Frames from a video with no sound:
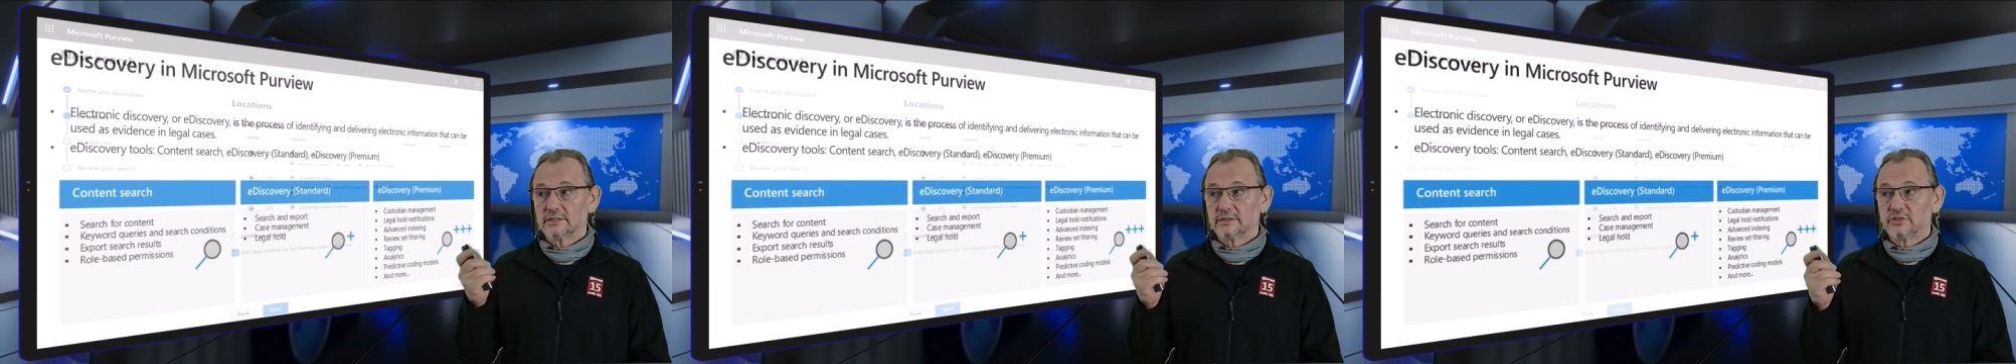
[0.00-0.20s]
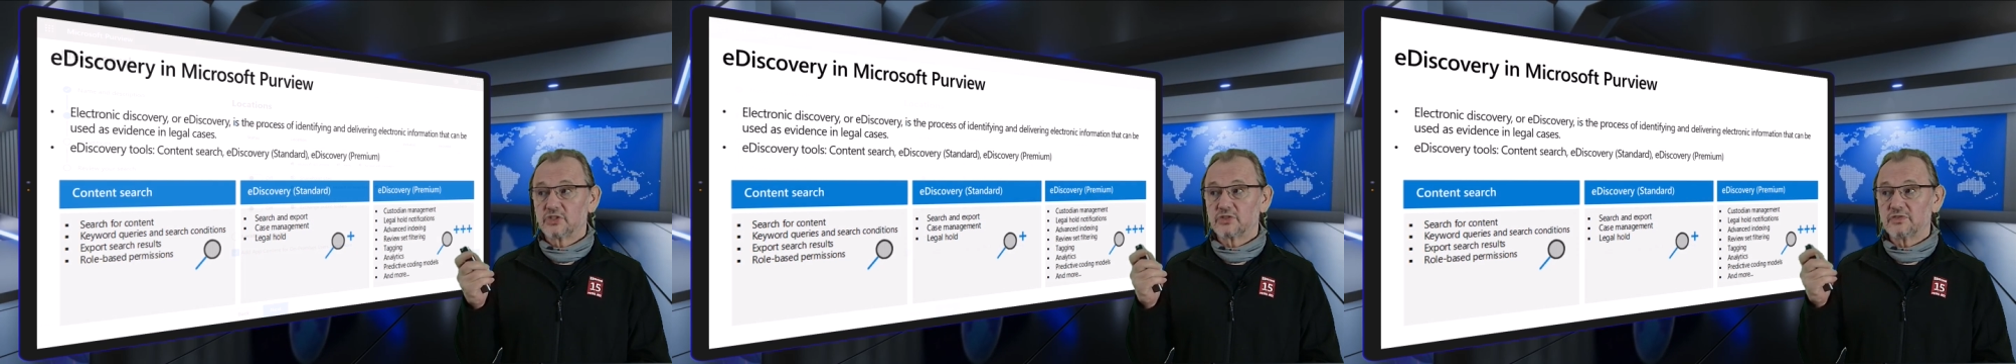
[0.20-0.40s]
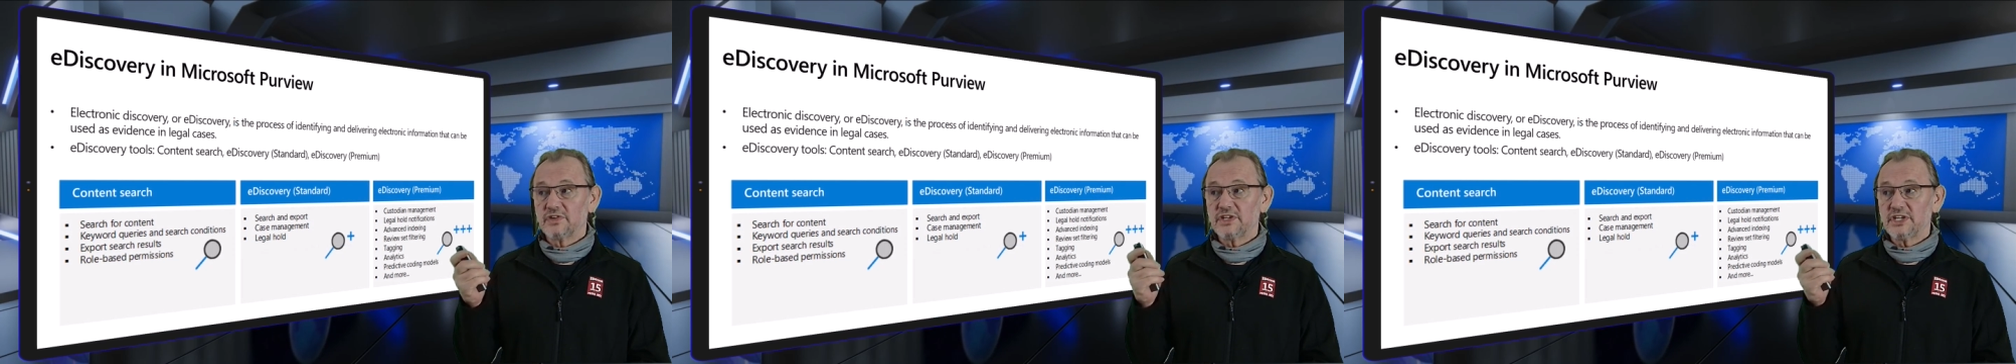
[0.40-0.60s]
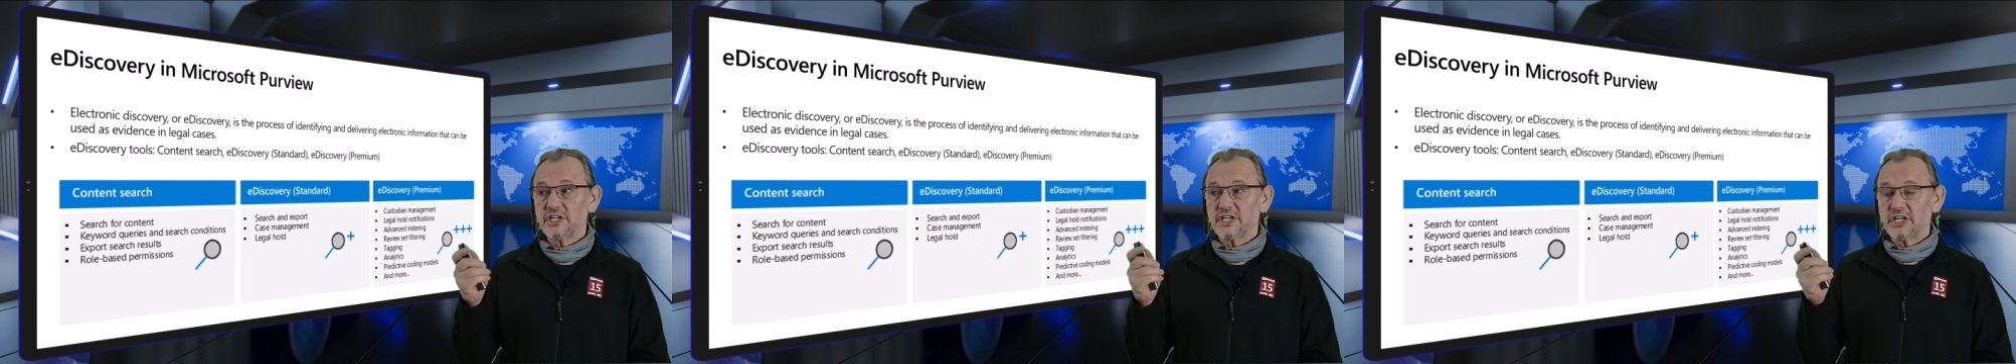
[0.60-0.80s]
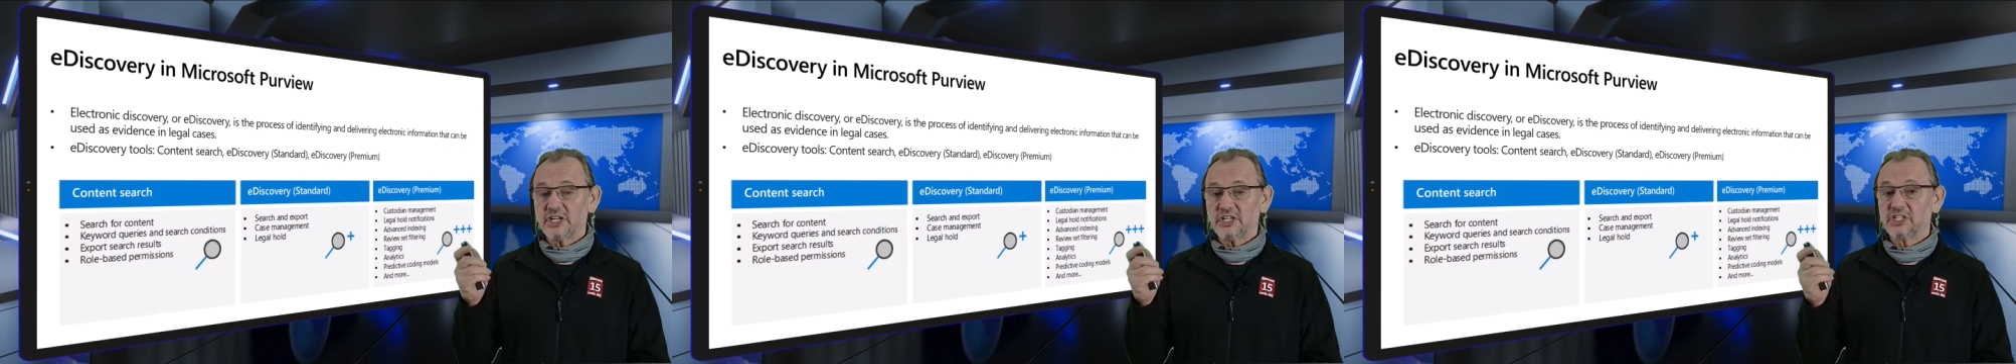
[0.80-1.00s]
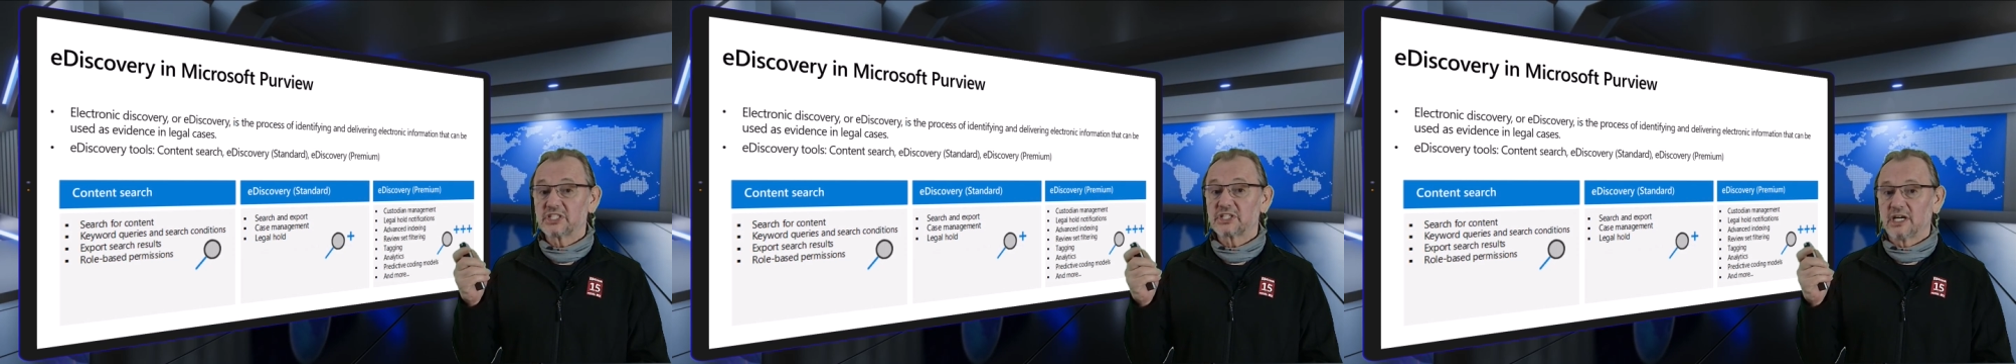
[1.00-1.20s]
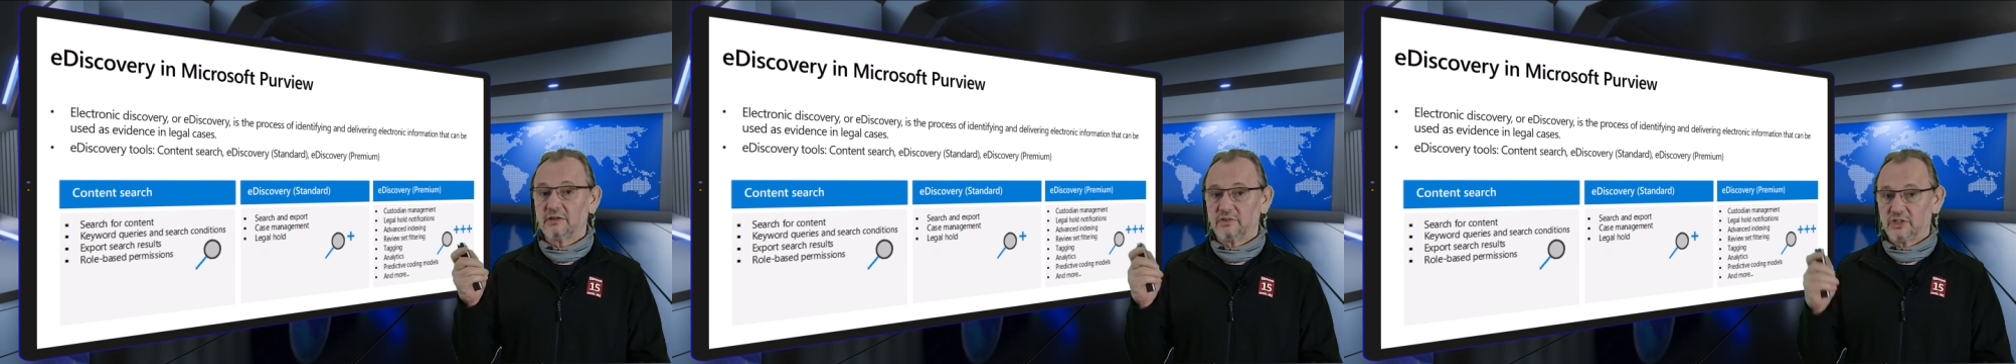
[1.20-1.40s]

three e-discovery